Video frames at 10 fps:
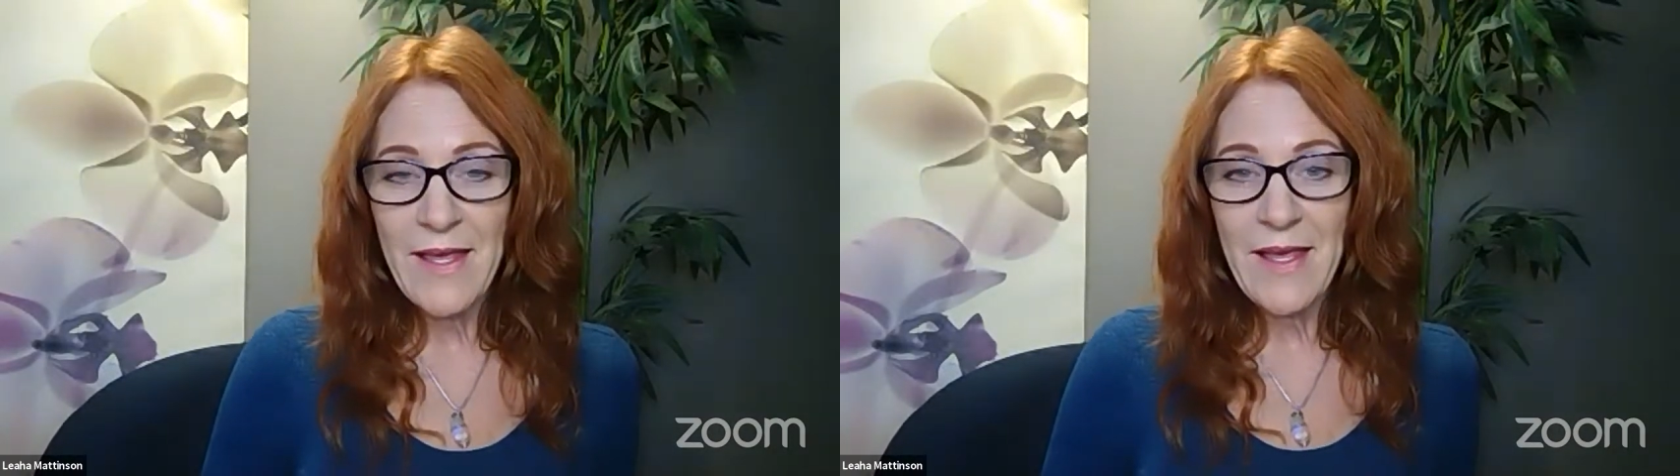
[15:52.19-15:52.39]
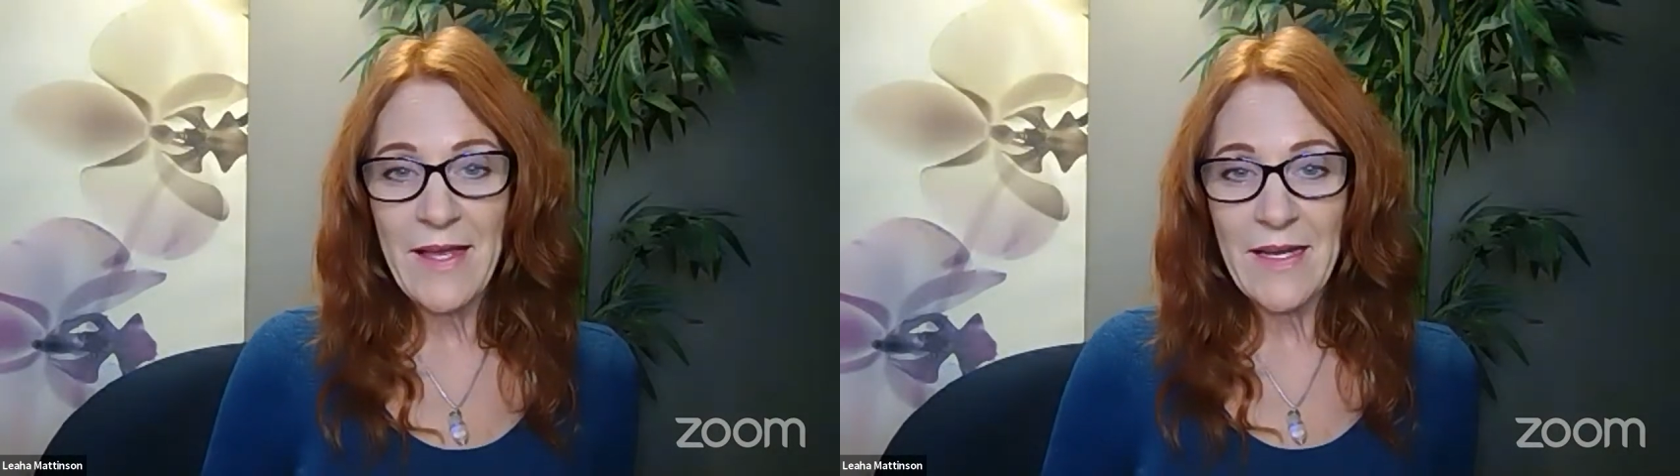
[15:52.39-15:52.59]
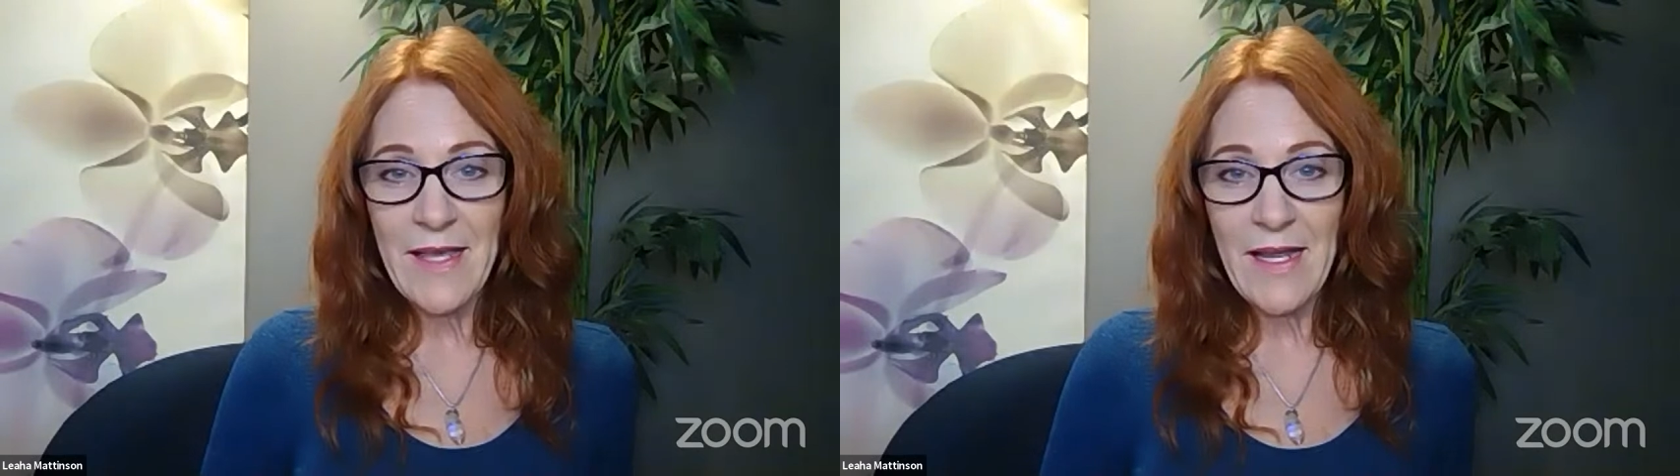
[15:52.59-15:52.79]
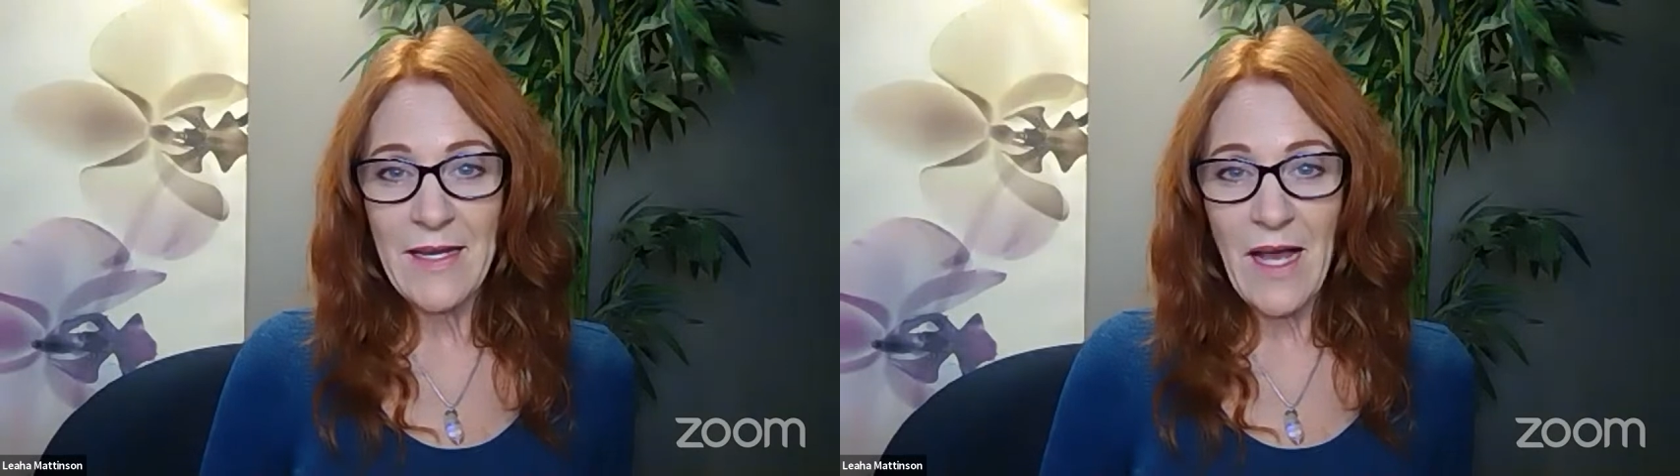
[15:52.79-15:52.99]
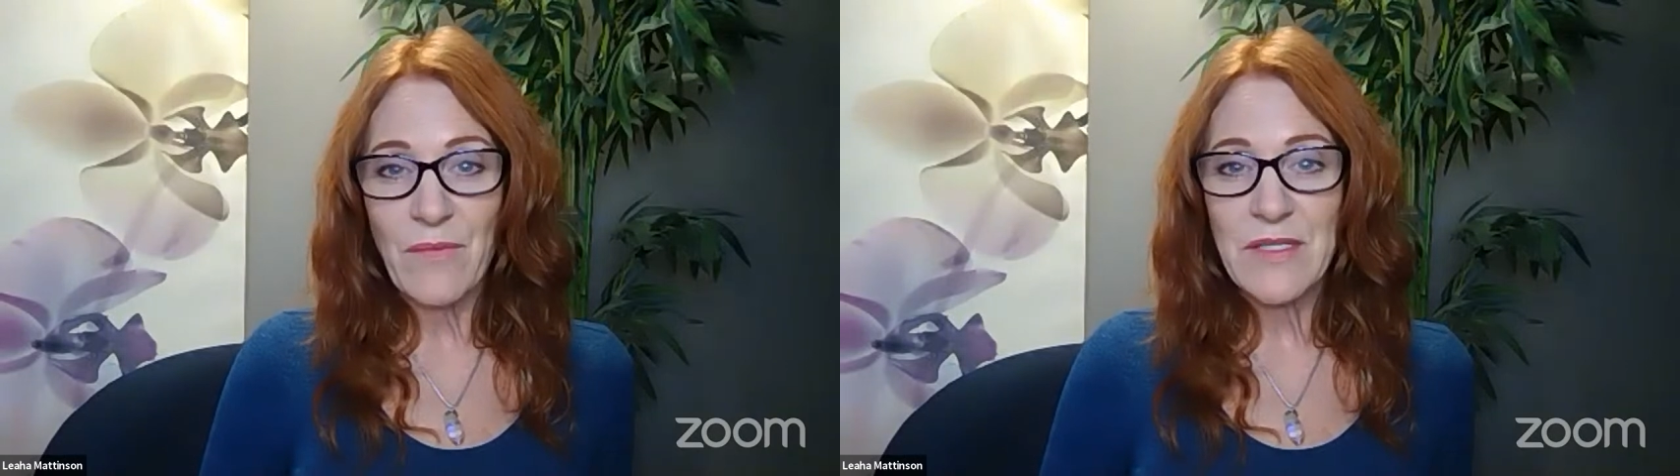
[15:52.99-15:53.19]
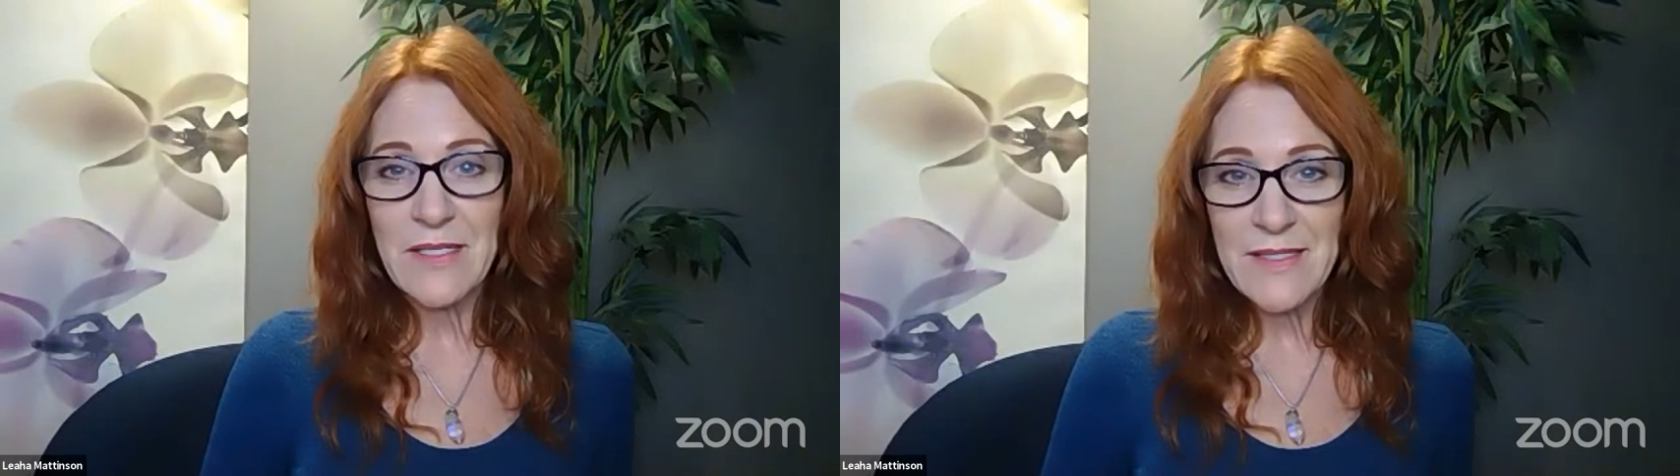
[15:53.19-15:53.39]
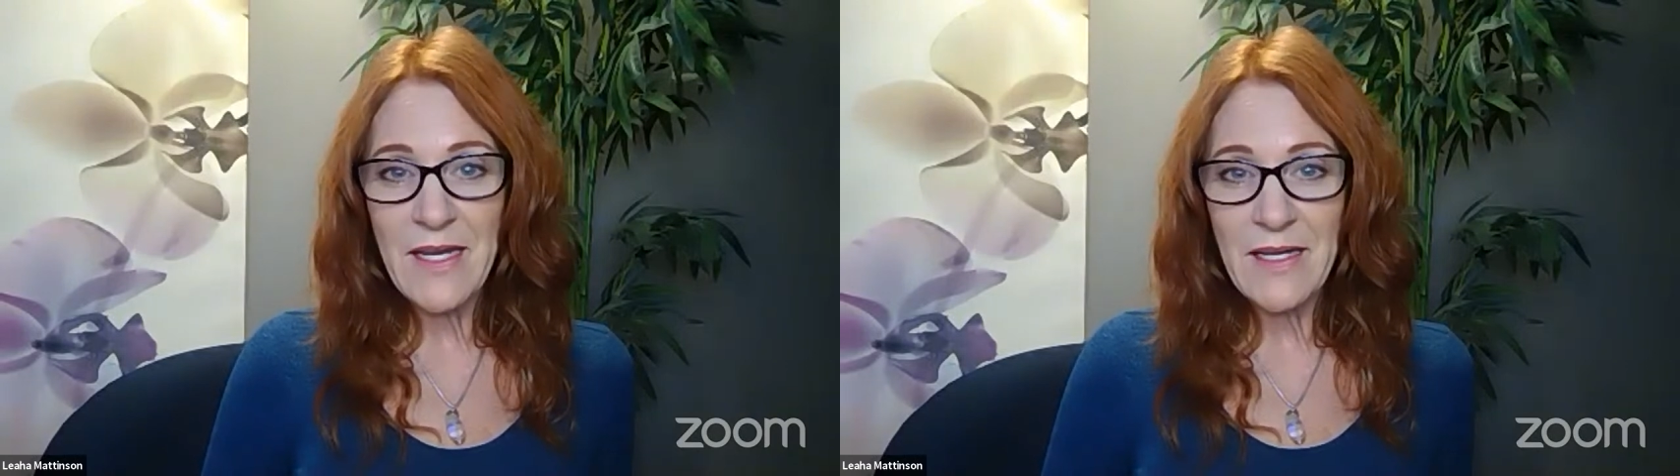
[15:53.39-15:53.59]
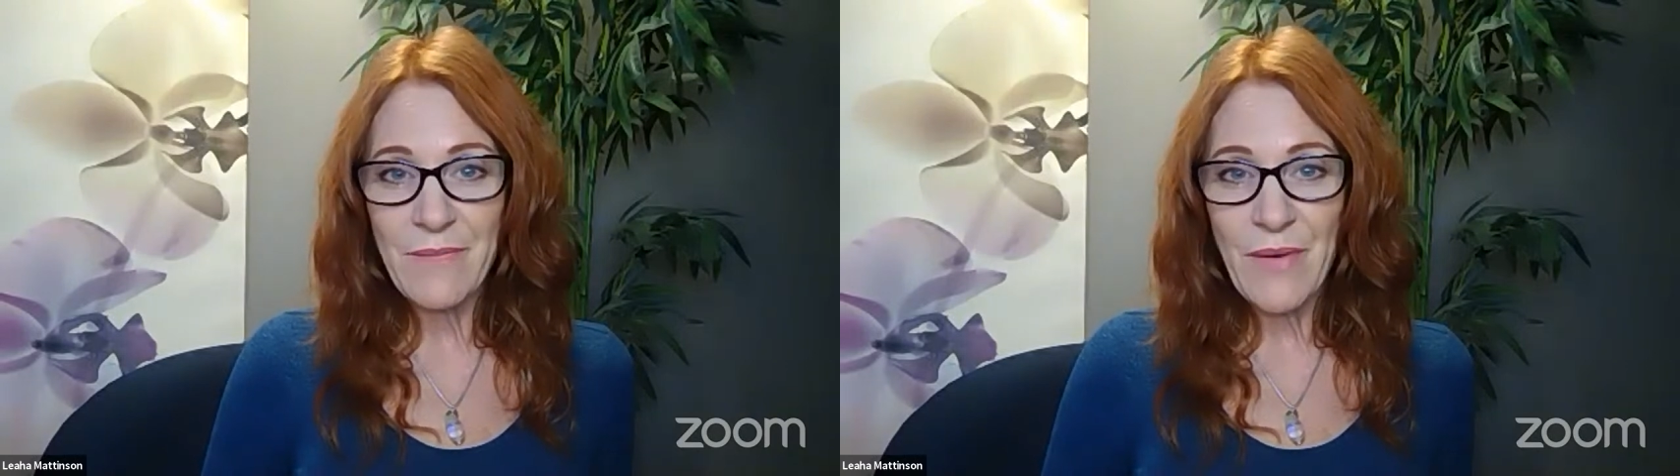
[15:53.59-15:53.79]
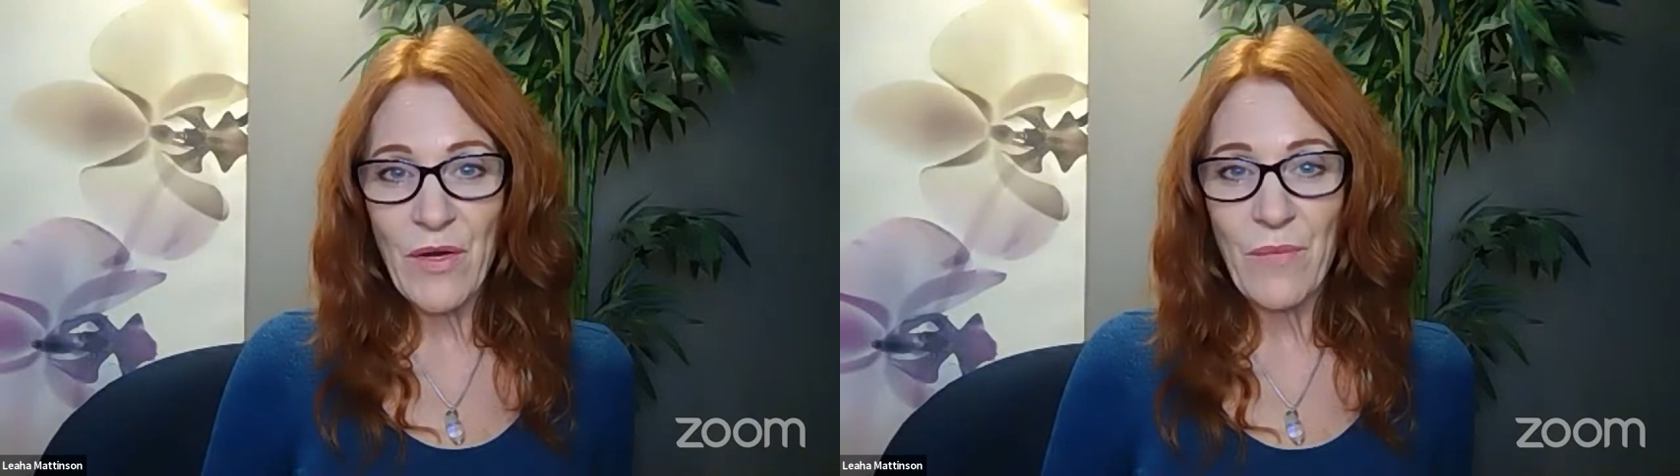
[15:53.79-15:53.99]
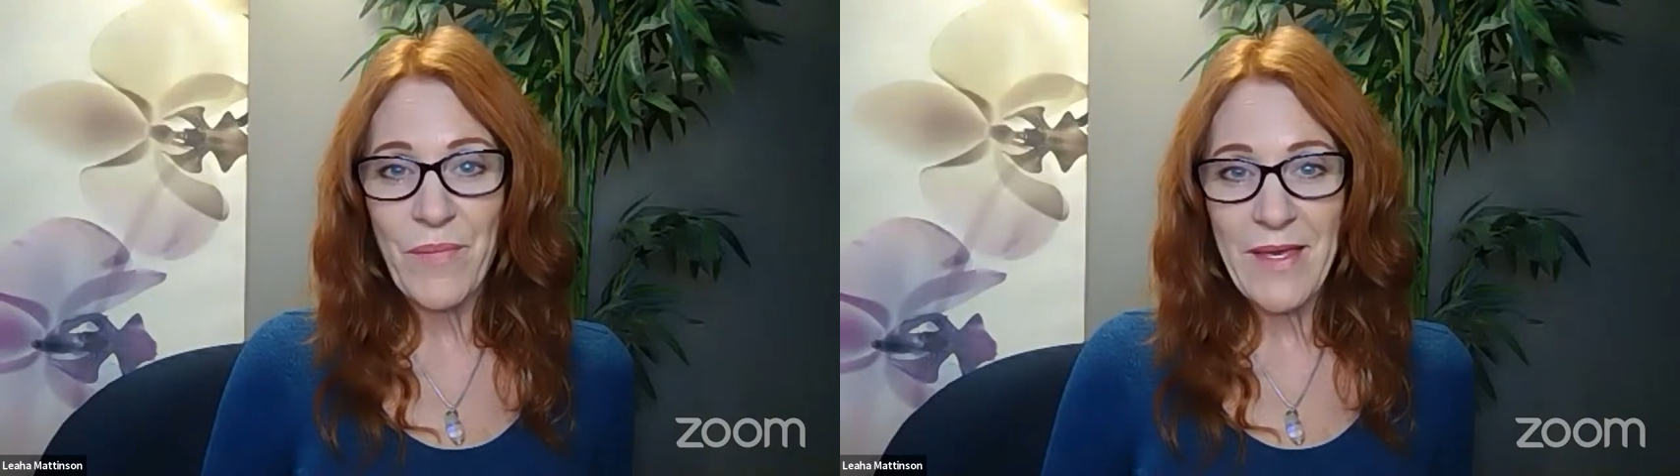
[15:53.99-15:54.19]
And again, I was excited
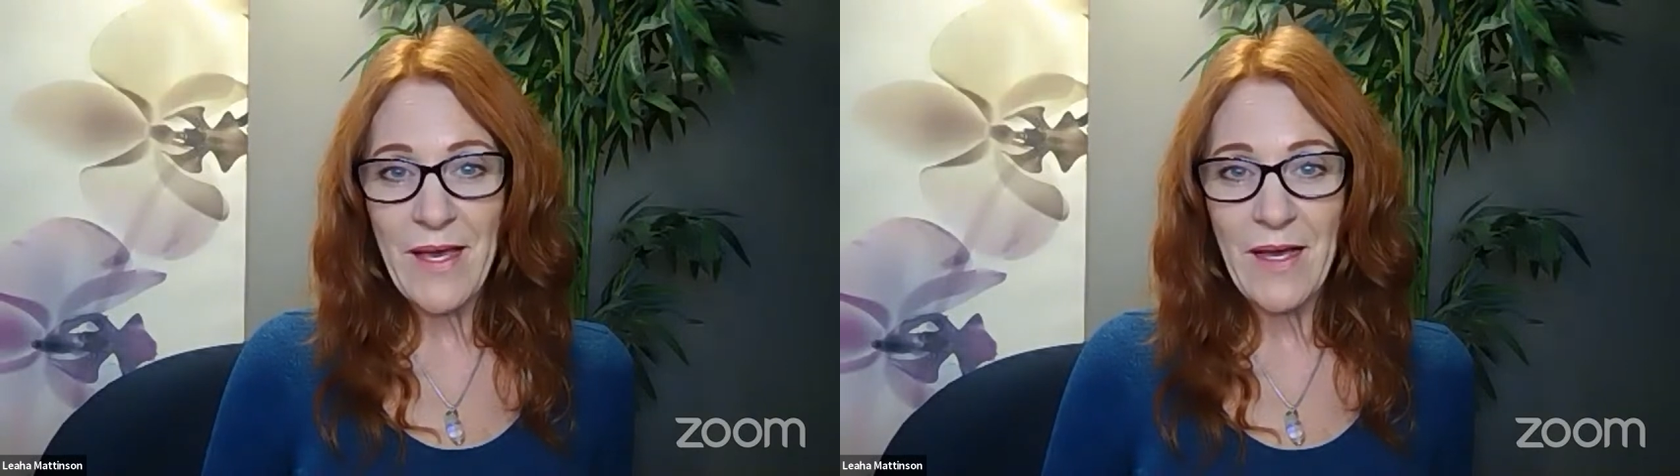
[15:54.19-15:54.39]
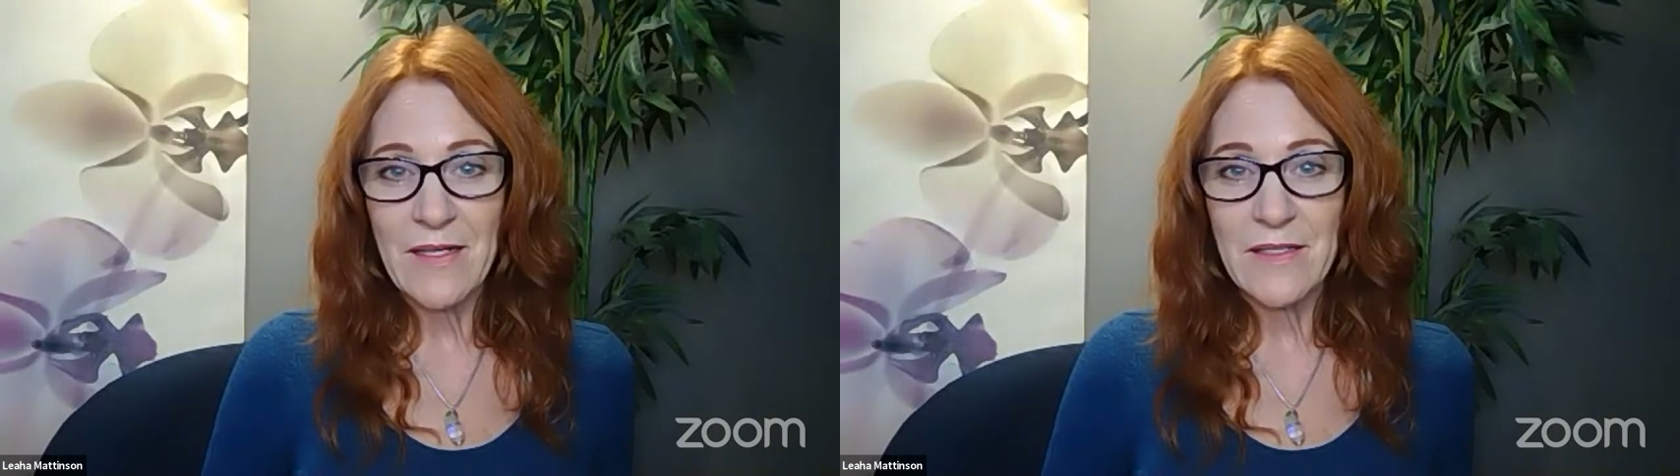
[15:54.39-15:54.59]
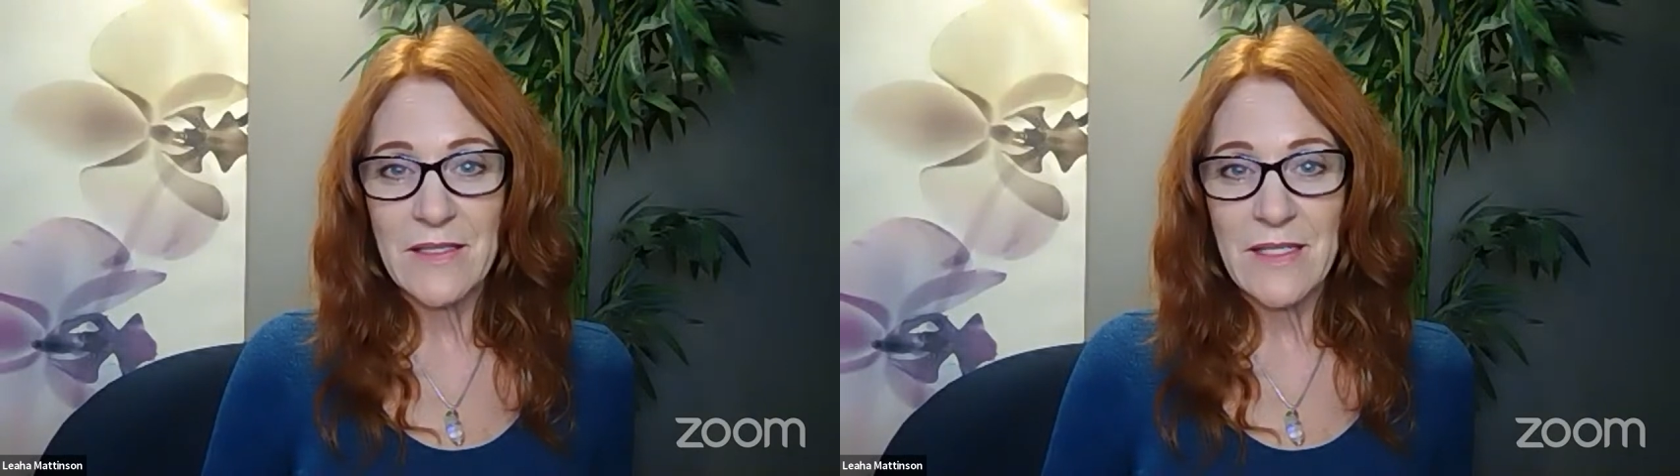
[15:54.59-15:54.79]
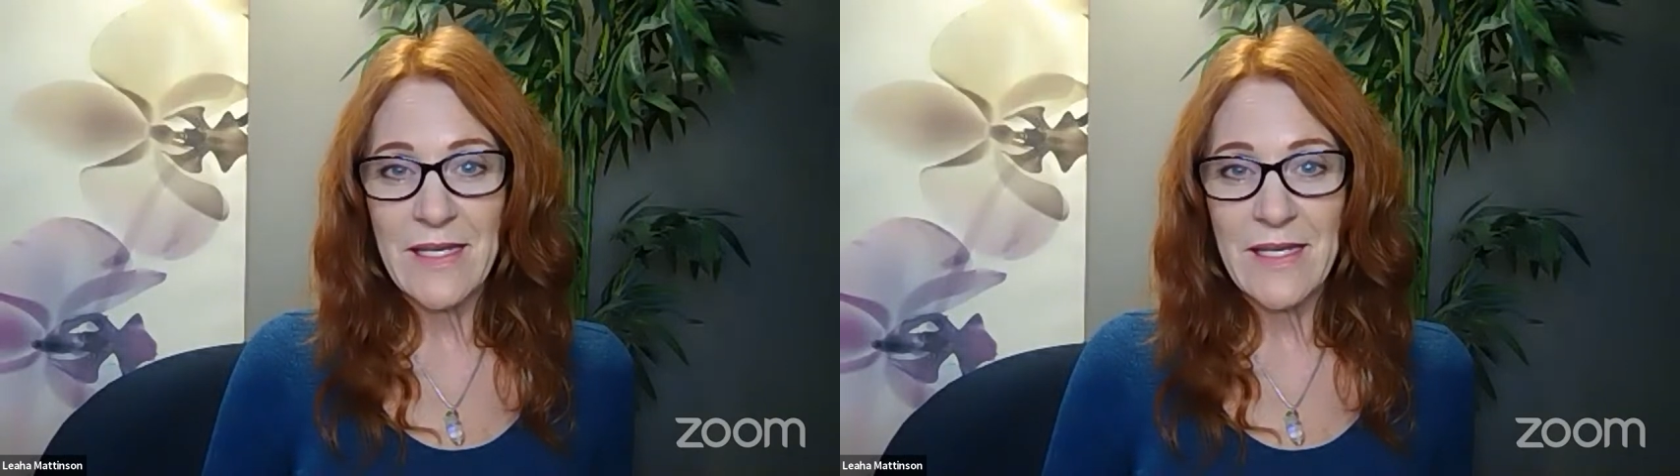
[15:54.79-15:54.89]
about it because